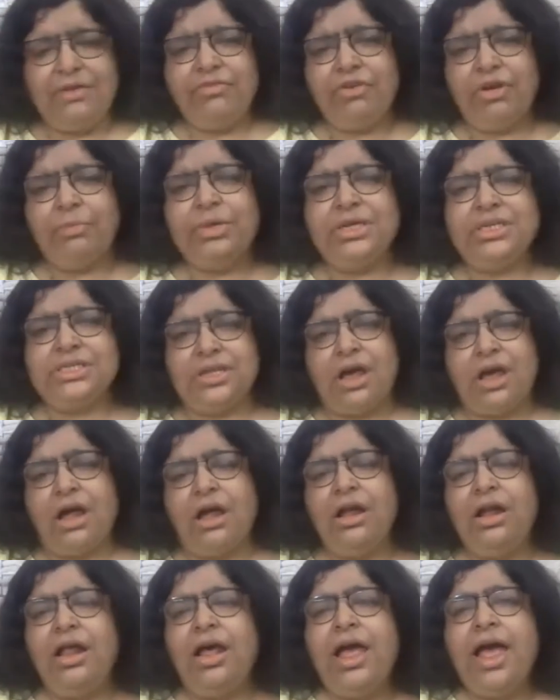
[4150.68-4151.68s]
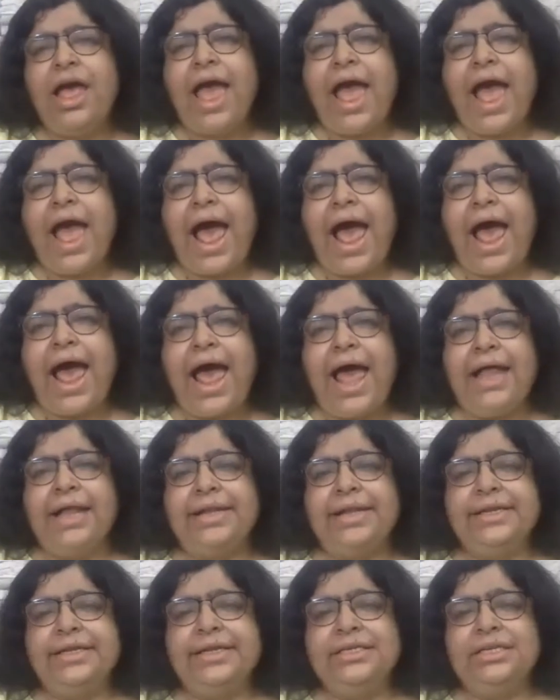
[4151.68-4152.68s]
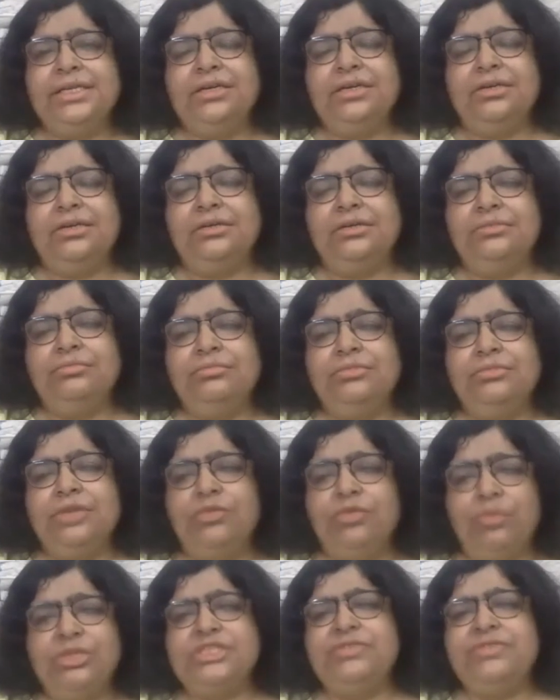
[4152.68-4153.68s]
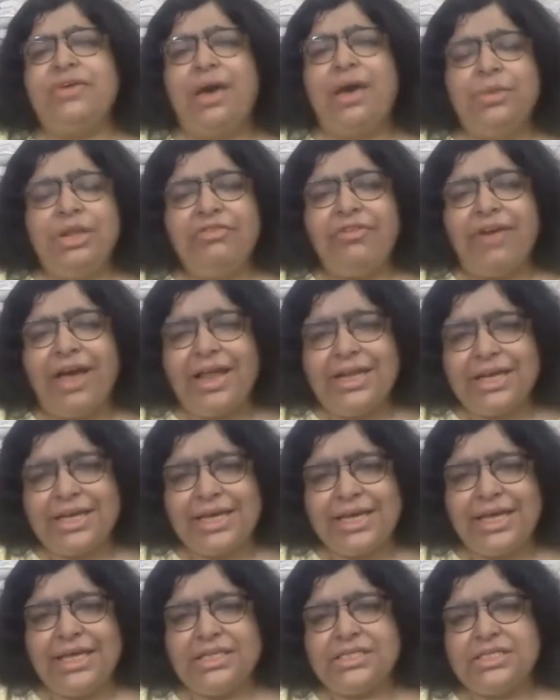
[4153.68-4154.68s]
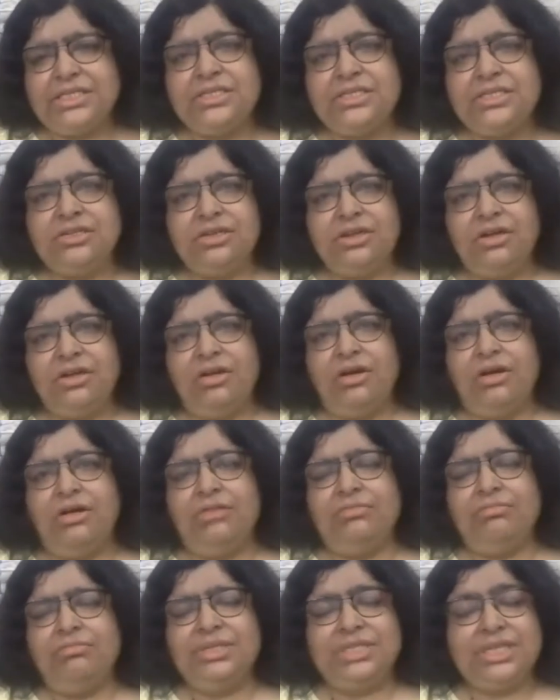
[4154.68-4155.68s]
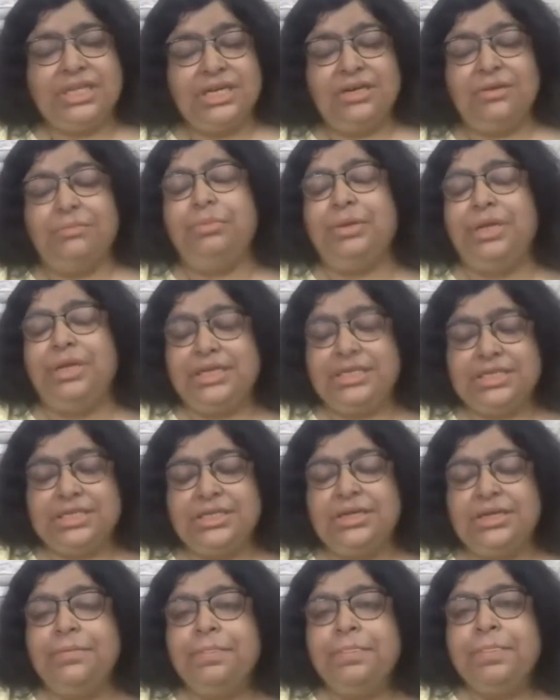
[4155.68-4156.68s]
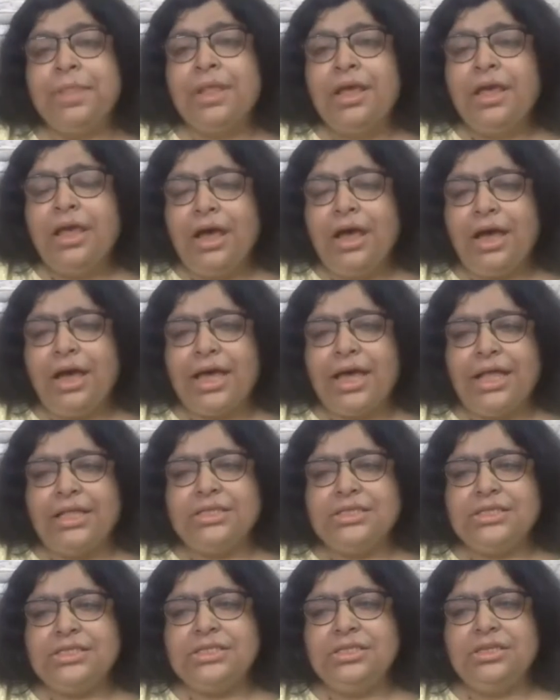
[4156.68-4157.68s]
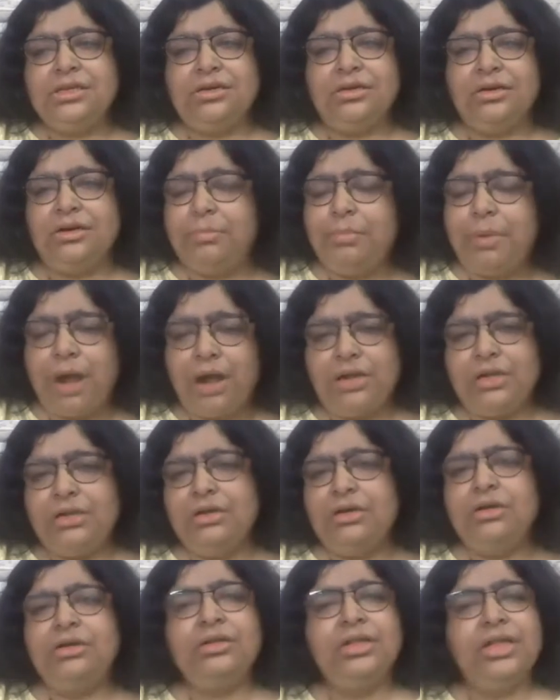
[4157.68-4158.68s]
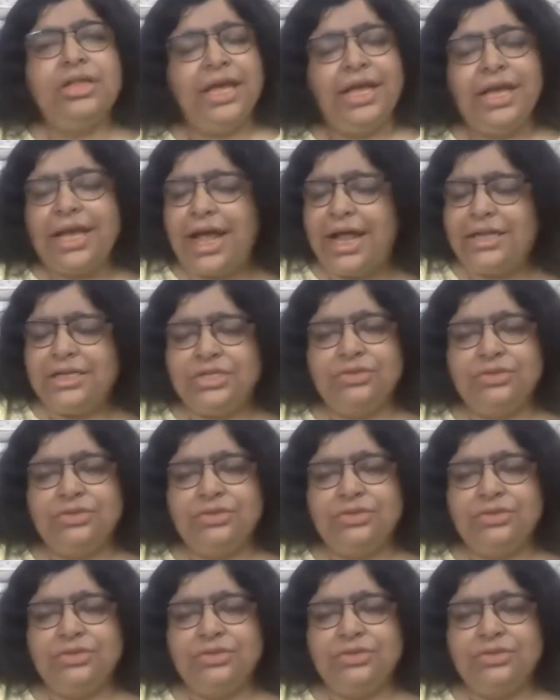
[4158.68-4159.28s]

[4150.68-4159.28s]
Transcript: from Hisar, and the woman's family filed a case, missing complaint against the partner. They had